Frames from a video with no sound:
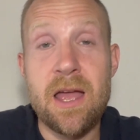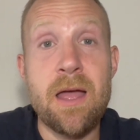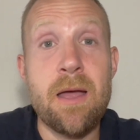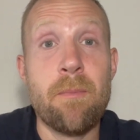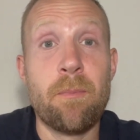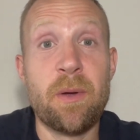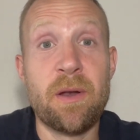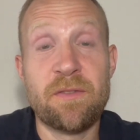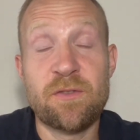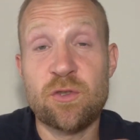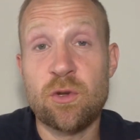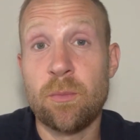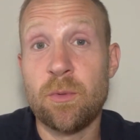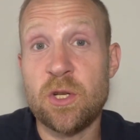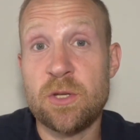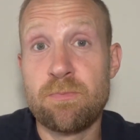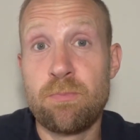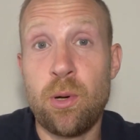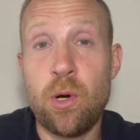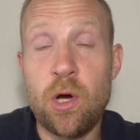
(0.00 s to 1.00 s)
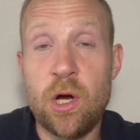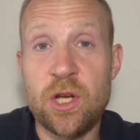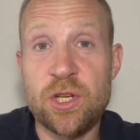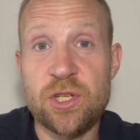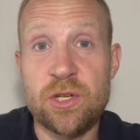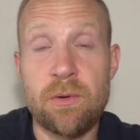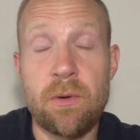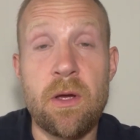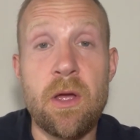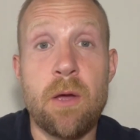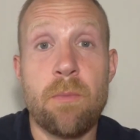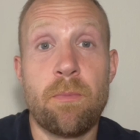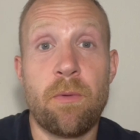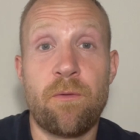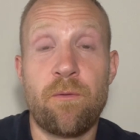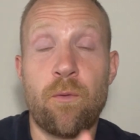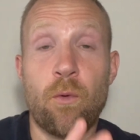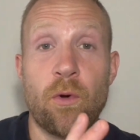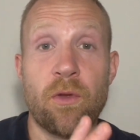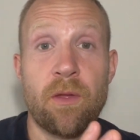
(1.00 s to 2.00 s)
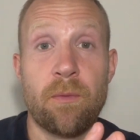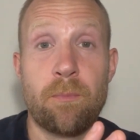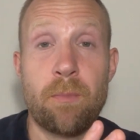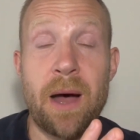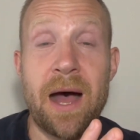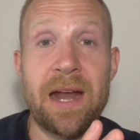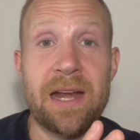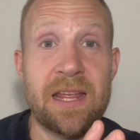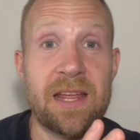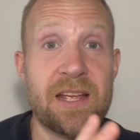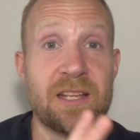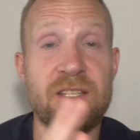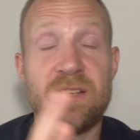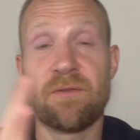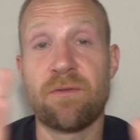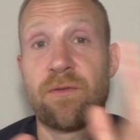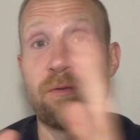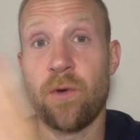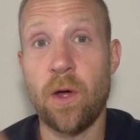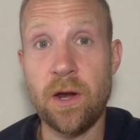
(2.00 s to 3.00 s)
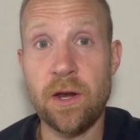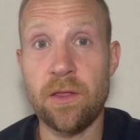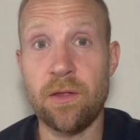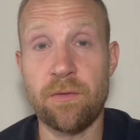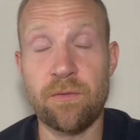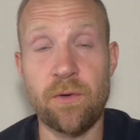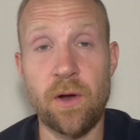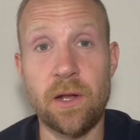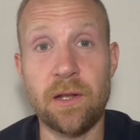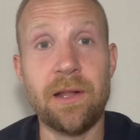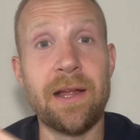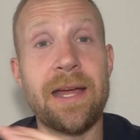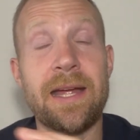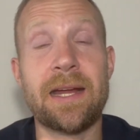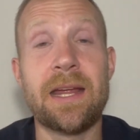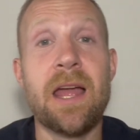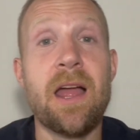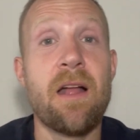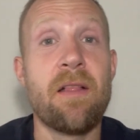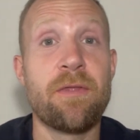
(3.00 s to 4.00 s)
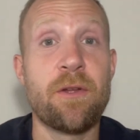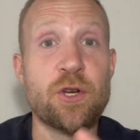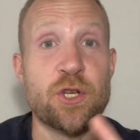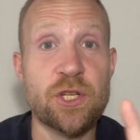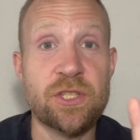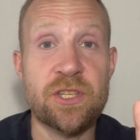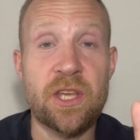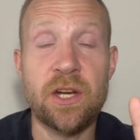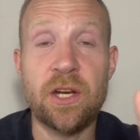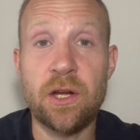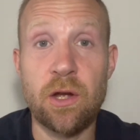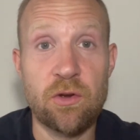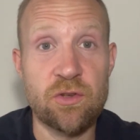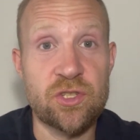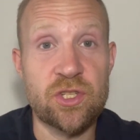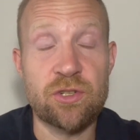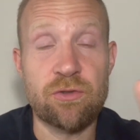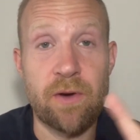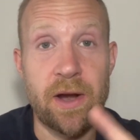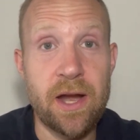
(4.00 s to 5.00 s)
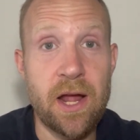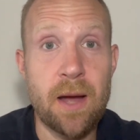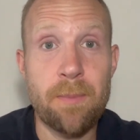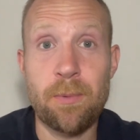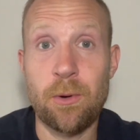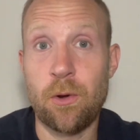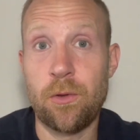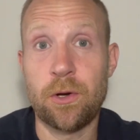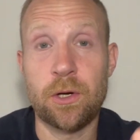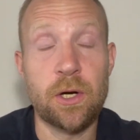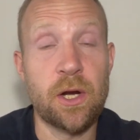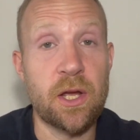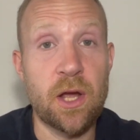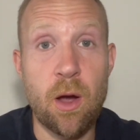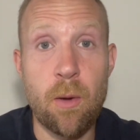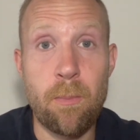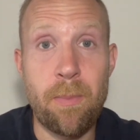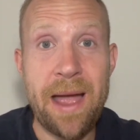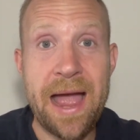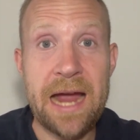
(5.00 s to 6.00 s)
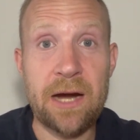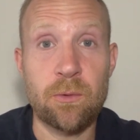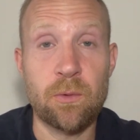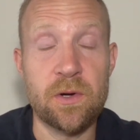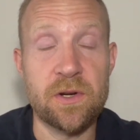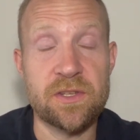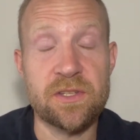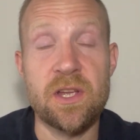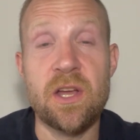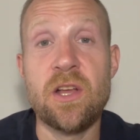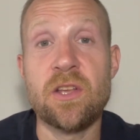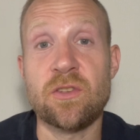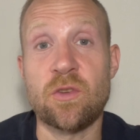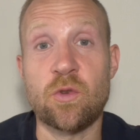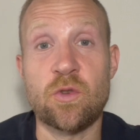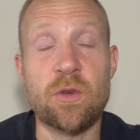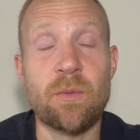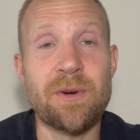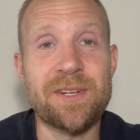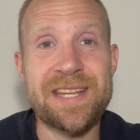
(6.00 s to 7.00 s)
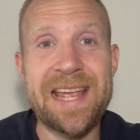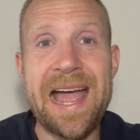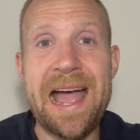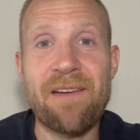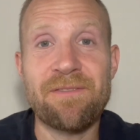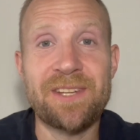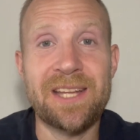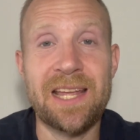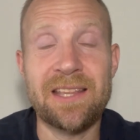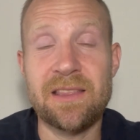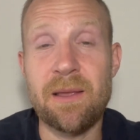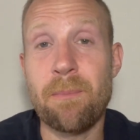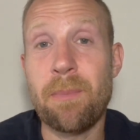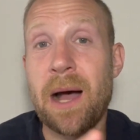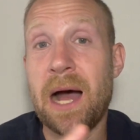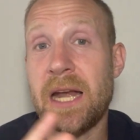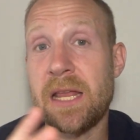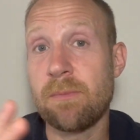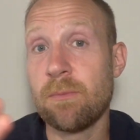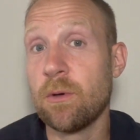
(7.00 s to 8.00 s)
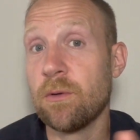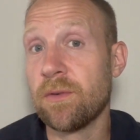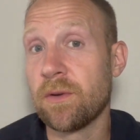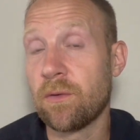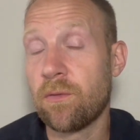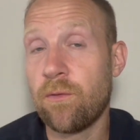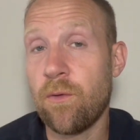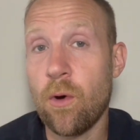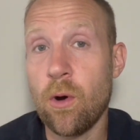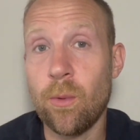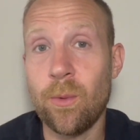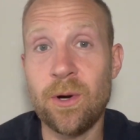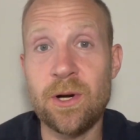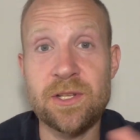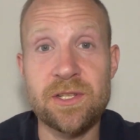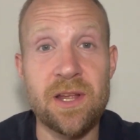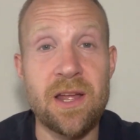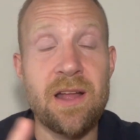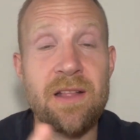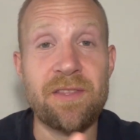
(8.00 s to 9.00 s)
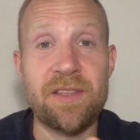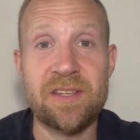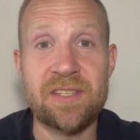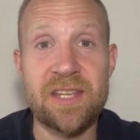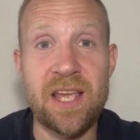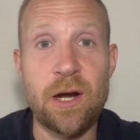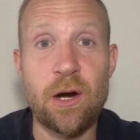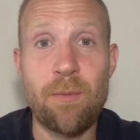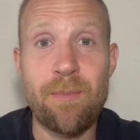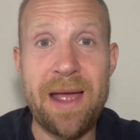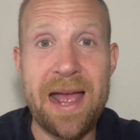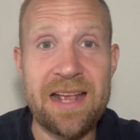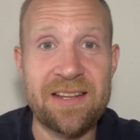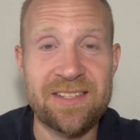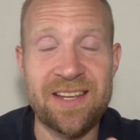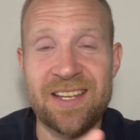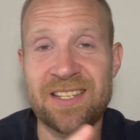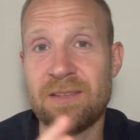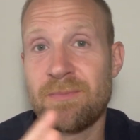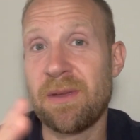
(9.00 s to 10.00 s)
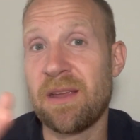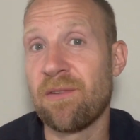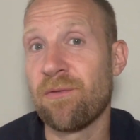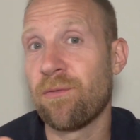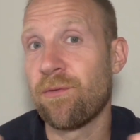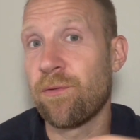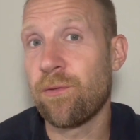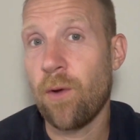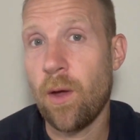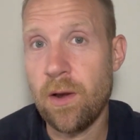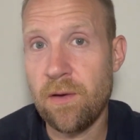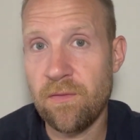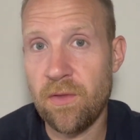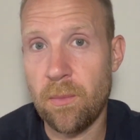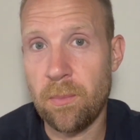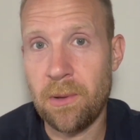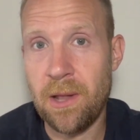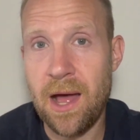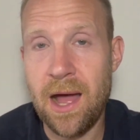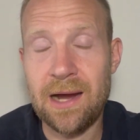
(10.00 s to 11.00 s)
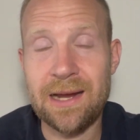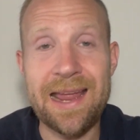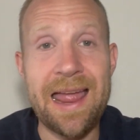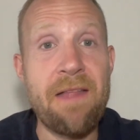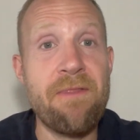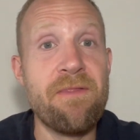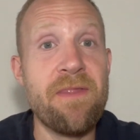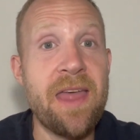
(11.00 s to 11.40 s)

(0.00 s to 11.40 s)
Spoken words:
But if swimmers push before the body is in front of the front leg, they're just going to go straight up or they're going to go backwards. So swimmers have to get the body moving forwards. The center of mass has to be in front of the block, and